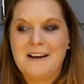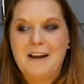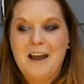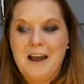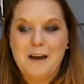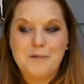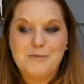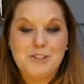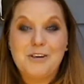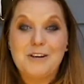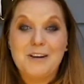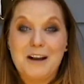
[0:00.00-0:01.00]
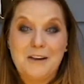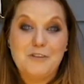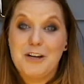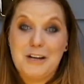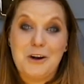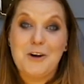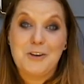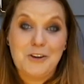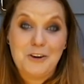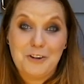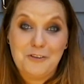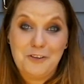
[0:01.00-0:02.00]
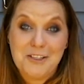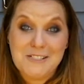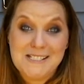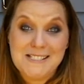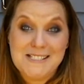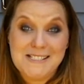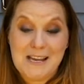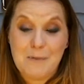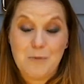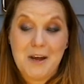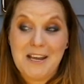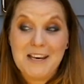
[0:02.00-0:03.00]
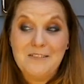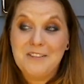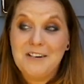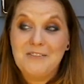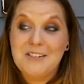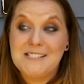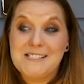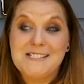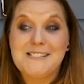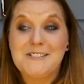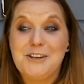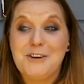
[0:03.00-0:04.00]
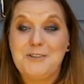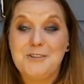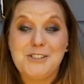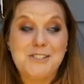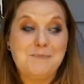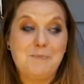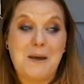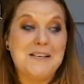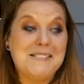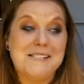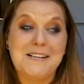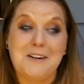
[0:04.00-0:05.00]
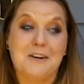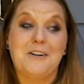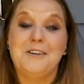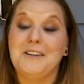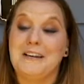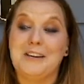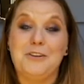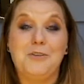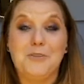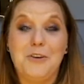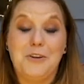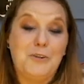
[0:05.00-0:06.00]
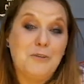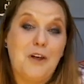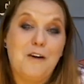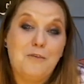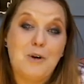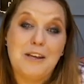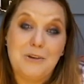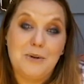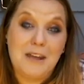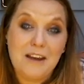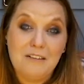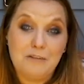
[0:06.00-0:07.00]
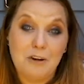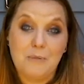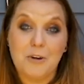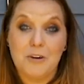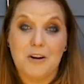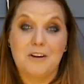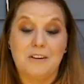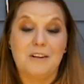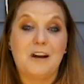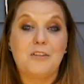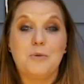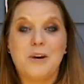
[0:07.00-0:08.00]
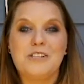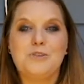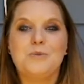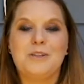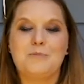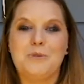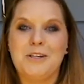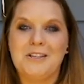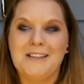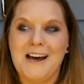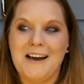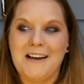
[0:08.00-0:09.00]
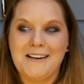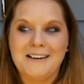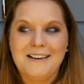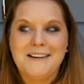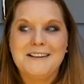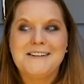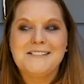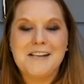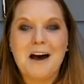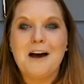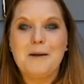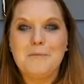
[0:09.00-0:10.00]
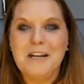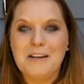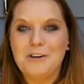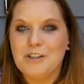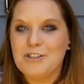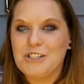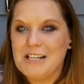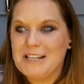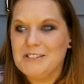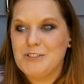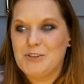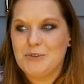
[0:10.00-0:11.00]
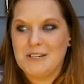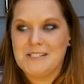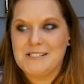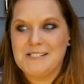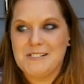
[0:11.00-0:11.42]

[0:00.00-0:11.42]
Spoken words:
And I'm sure every gardener feels the same way, even if it's, you know, just basic gardening. You love what you get from your garden, otherwise you wouldn't put that time and energy into it.